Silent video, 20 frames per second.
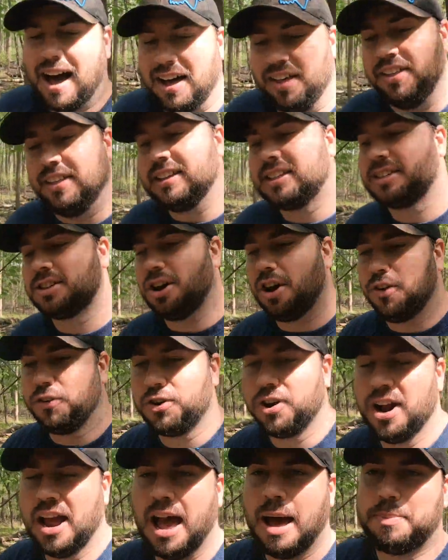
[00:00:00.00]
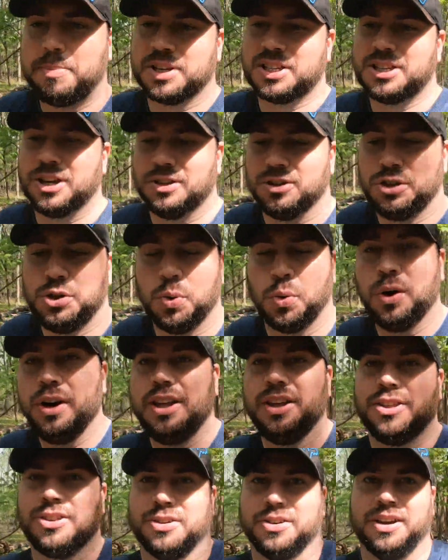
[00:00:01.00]
This is all for episode
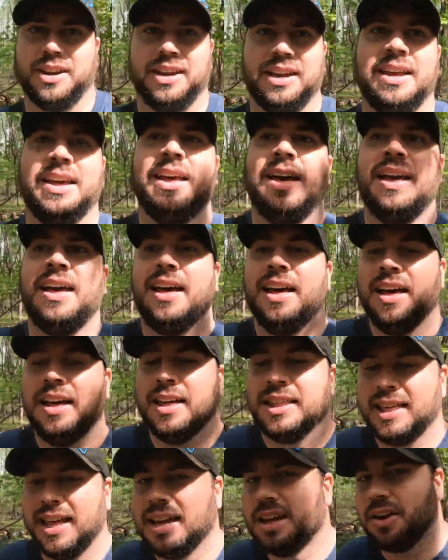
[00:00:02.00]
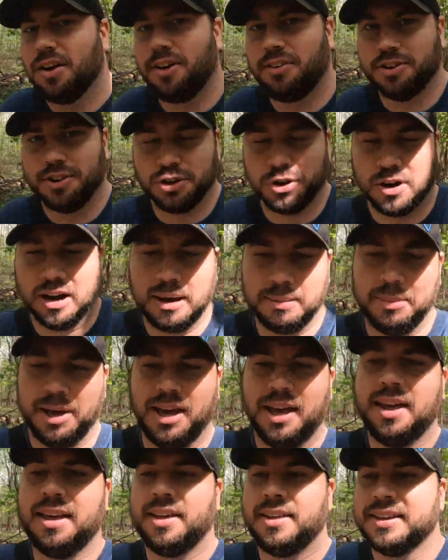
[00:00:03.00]
23. Thank you all for joining
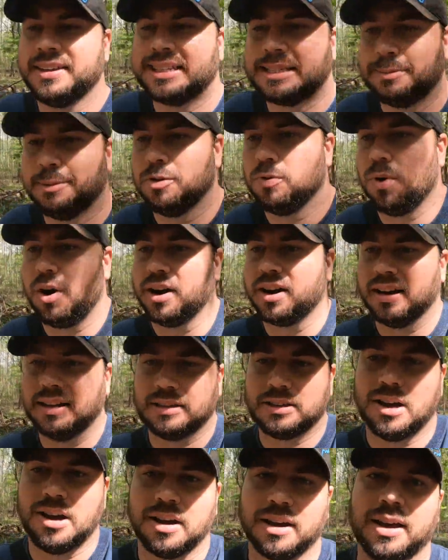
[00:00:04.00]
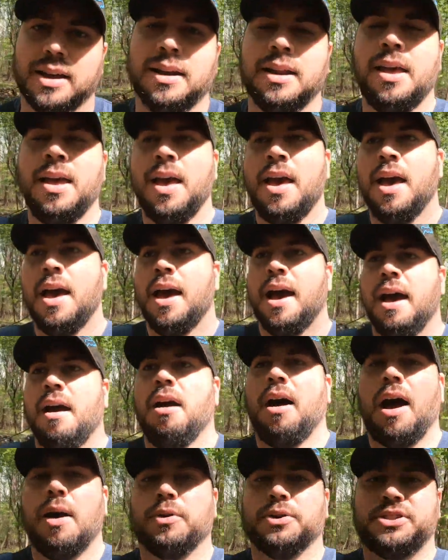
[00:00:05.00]
me. This has been Walking and Talking.
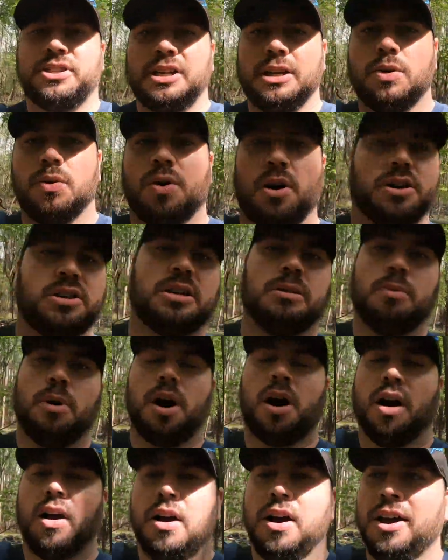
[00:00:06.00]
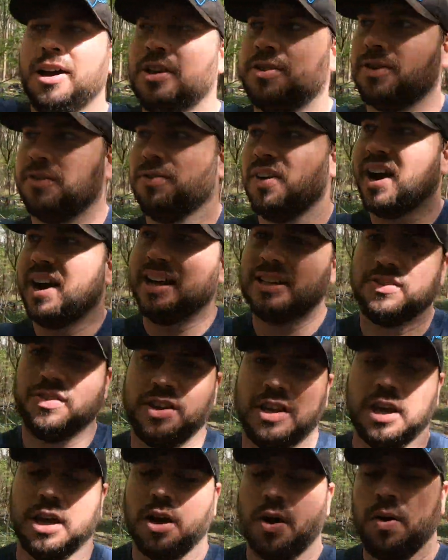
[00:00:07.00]
I will see you all tomorrow for Friday's
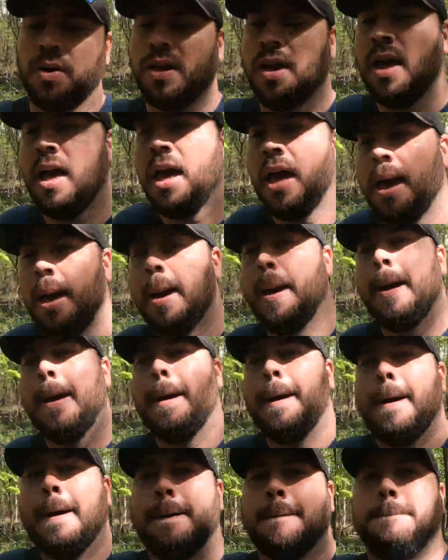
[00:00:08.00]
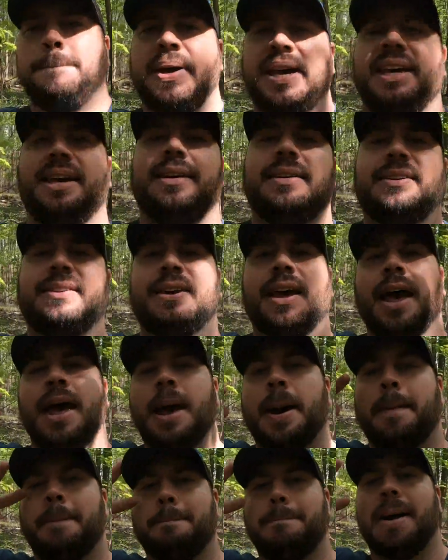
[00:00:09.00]
video. Peace.
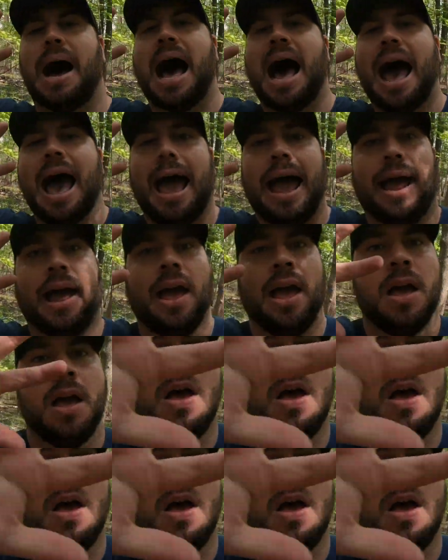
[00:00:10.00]
Bye.